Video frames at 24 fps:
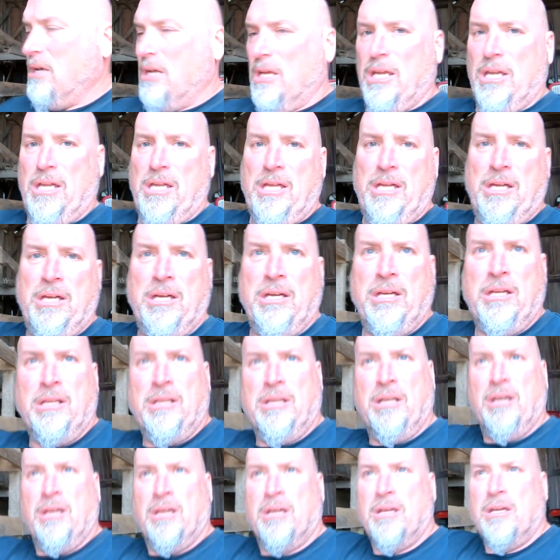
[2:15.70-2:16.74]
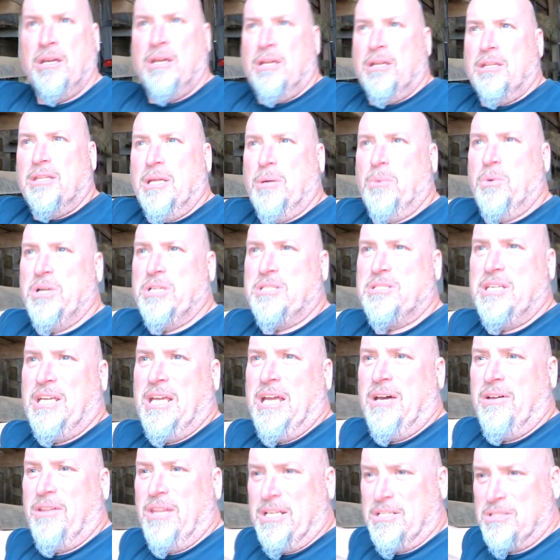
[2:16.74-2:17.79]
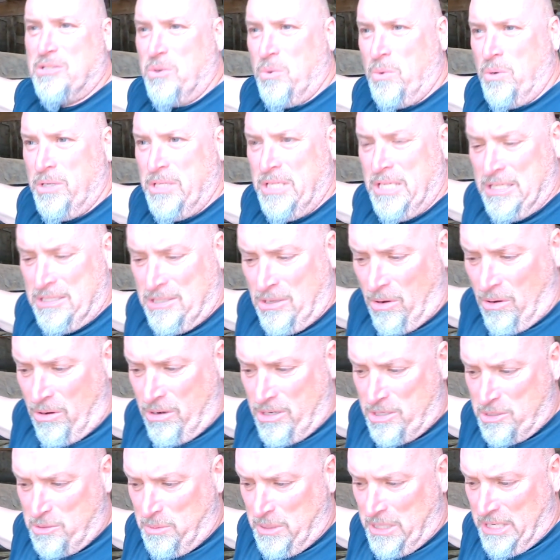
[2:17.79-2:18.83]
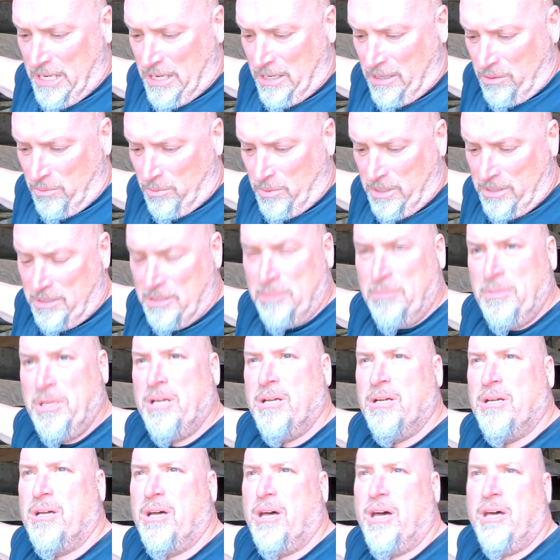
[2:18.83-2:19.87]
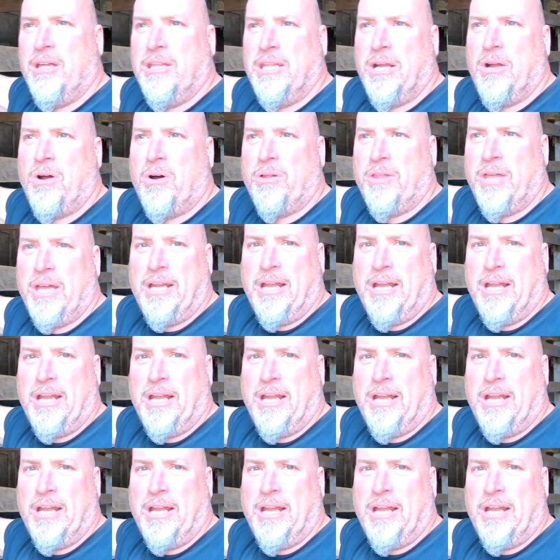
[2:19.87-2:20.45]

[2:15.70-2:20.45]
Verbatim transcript: and they want to see how that's going. His heart has been out of rhythm. Uh, they call that